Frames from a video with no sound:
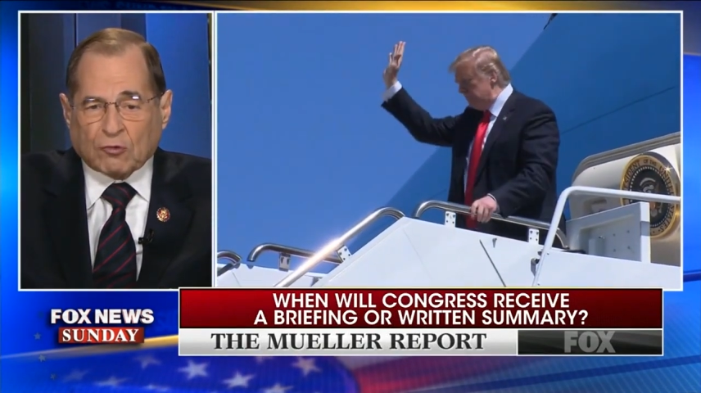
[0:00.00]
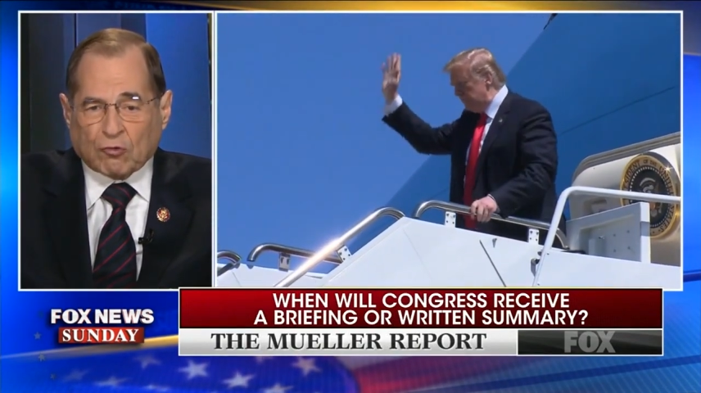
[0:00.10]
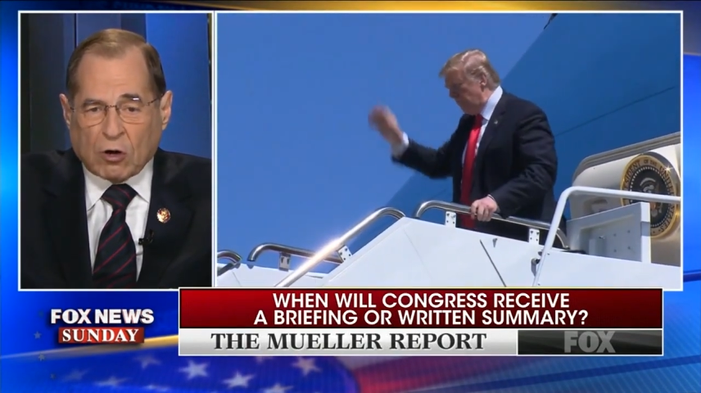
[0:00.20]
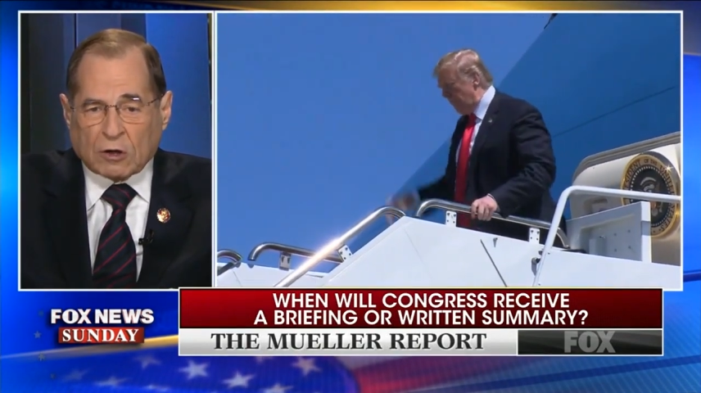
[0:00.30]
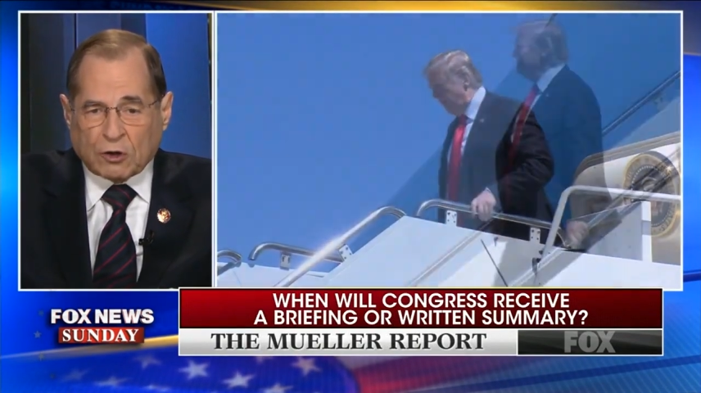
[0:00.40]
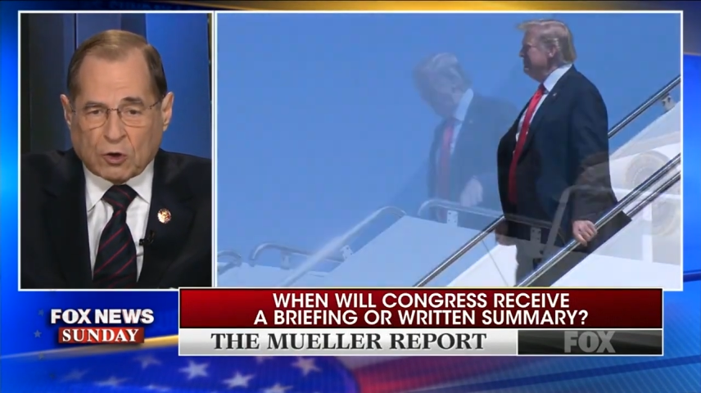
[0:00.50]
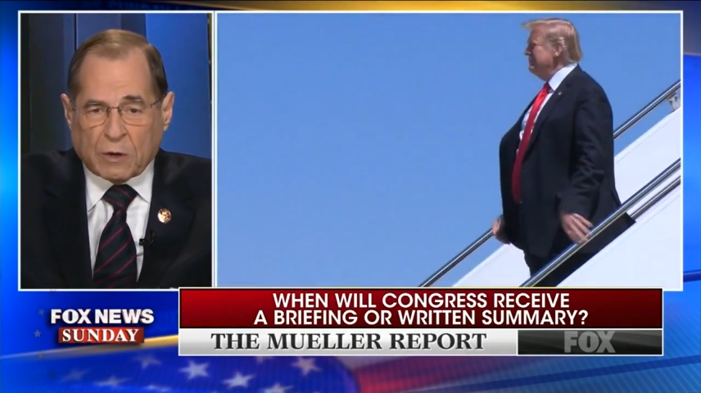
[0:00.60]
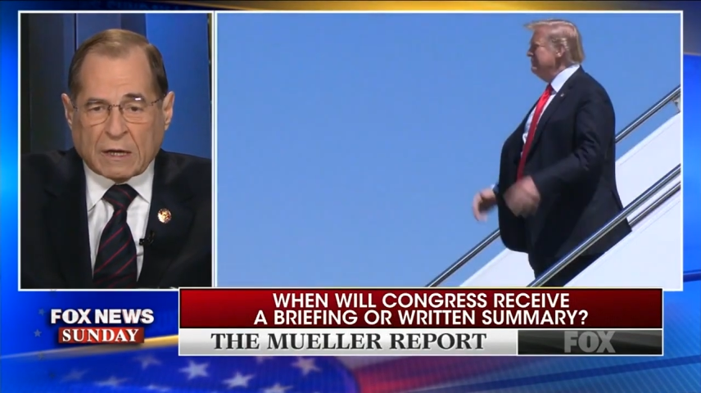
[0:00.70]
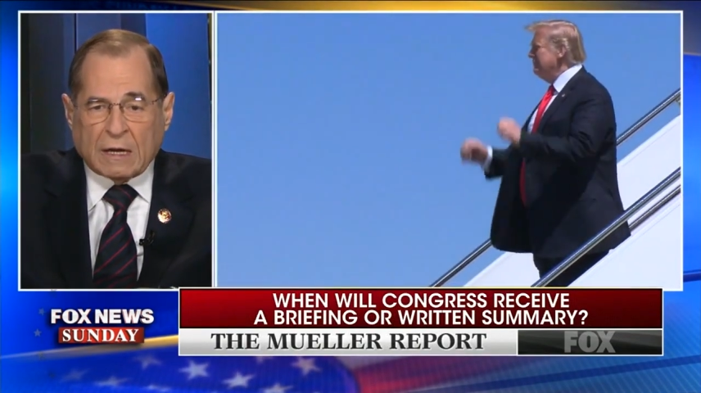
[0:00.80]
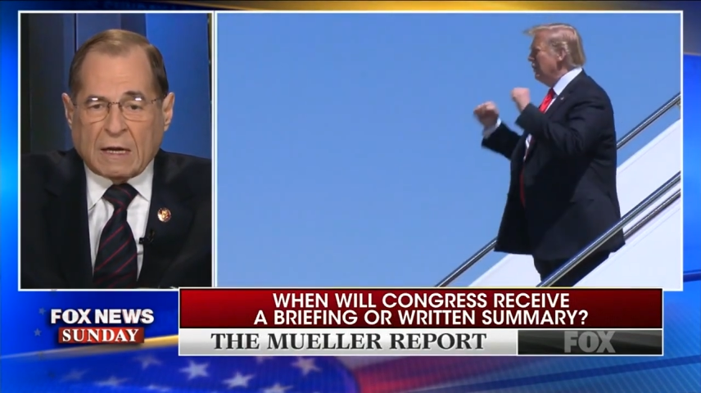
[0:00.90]

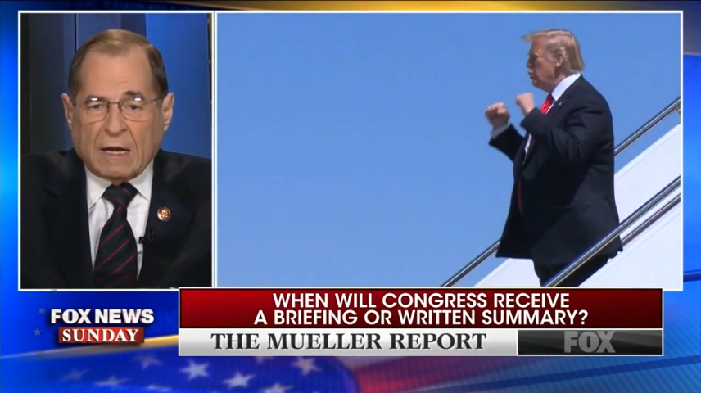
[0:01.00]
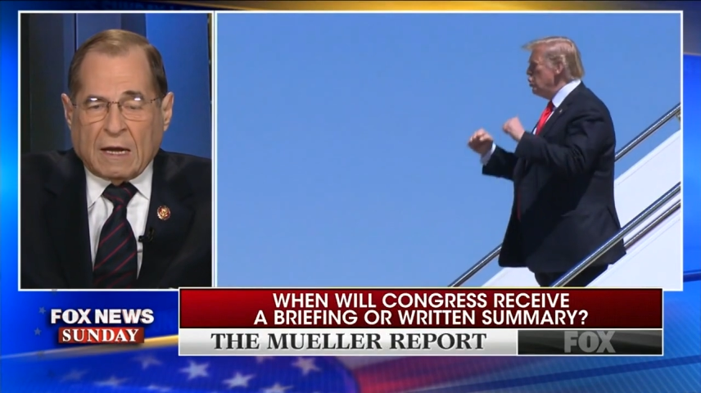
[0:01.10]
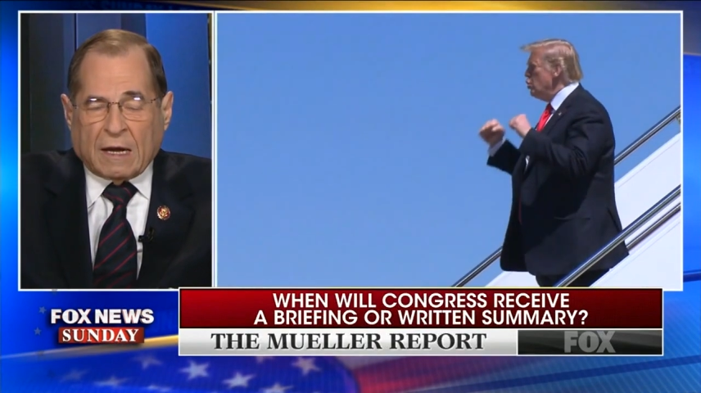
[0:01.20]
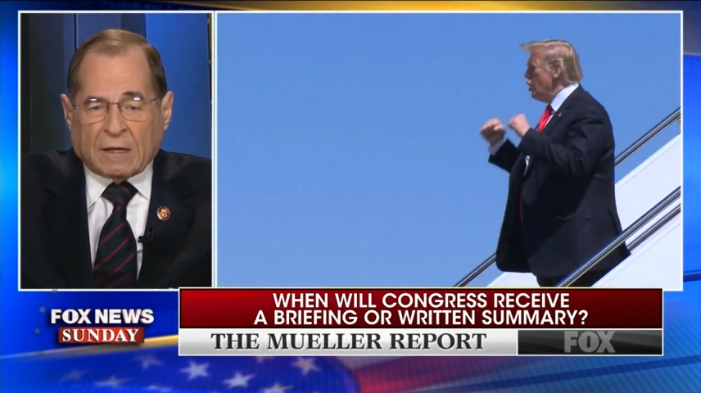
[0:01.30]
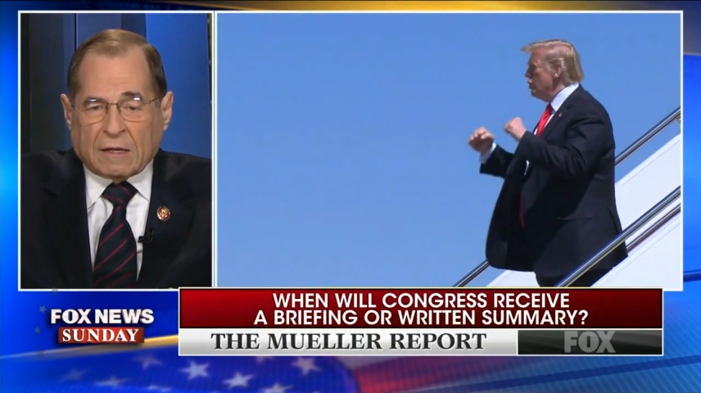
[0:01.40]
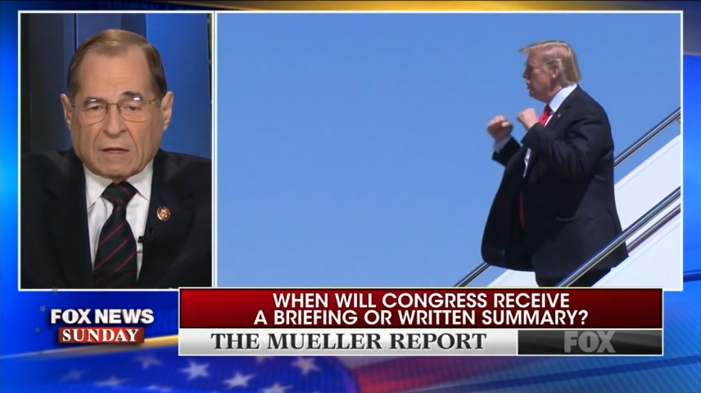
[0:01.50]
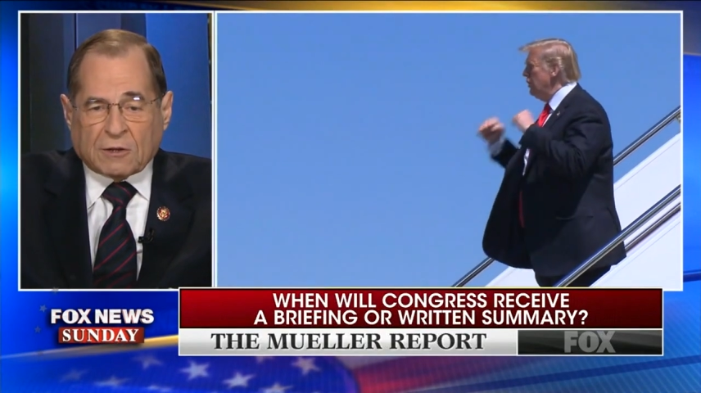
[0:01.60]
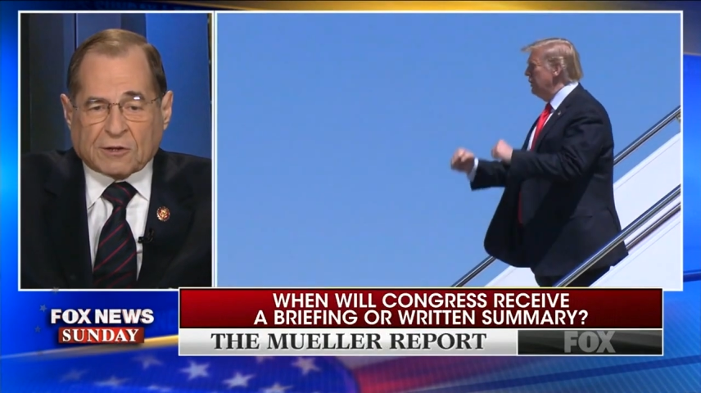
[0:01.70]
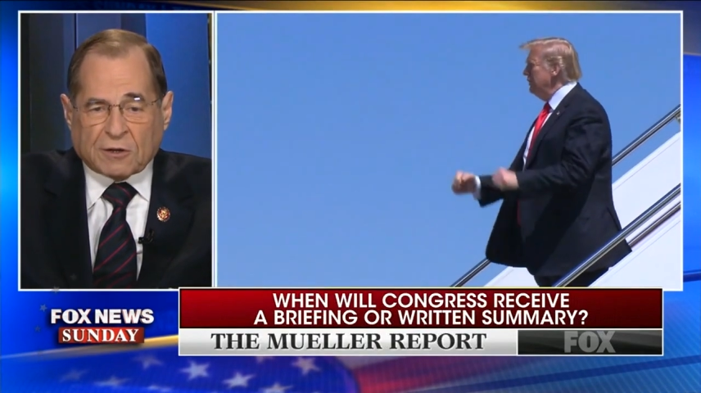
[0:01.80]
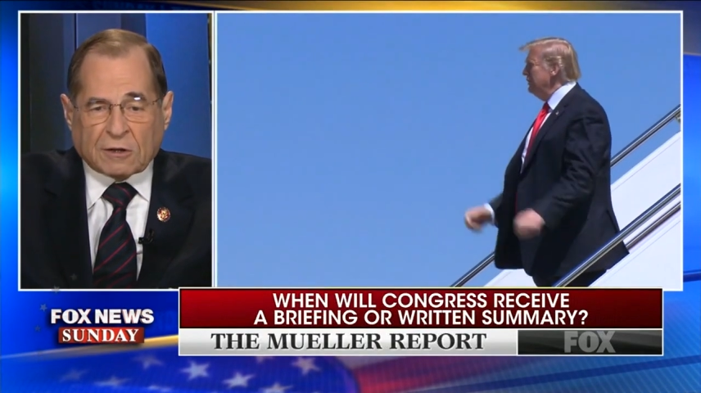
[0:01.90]
wrongdoing, and
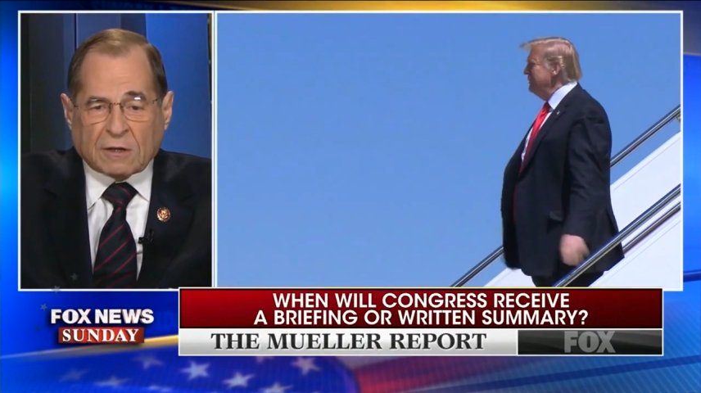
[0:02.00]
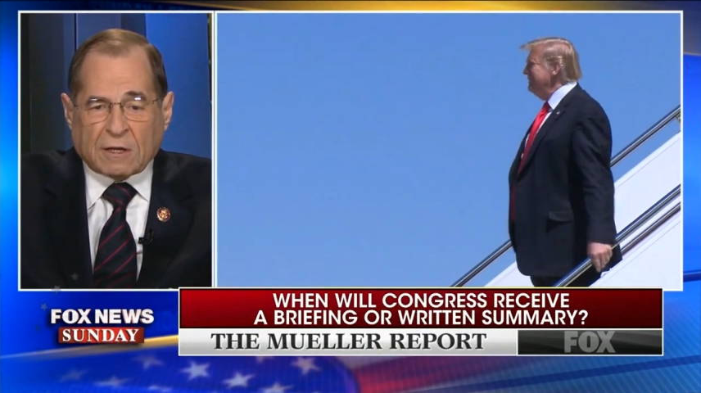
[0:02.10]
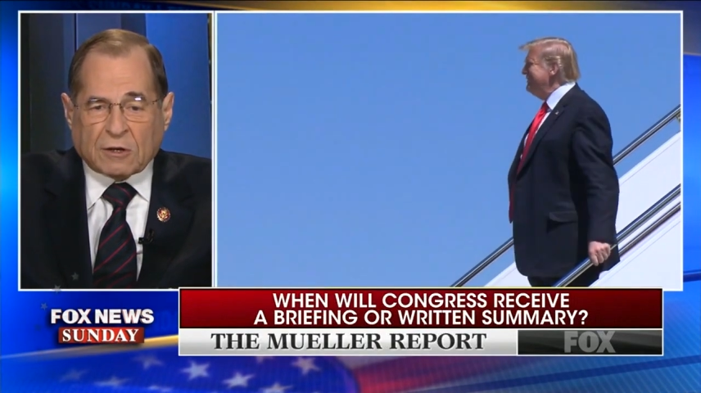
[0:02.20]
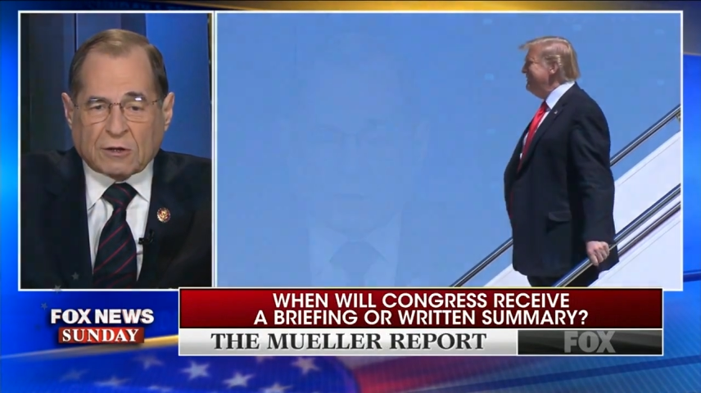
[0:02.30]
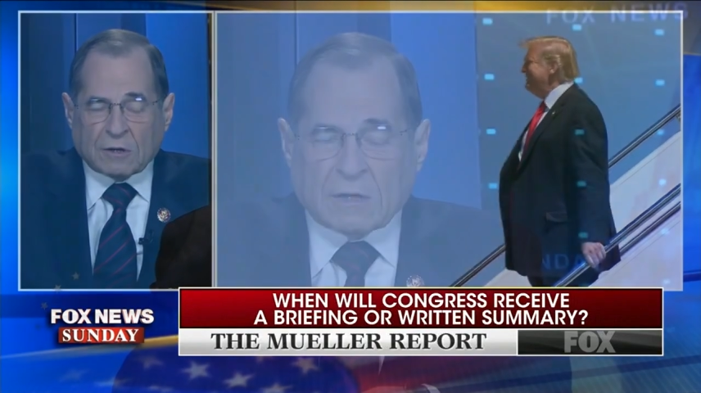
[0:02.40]
certainly they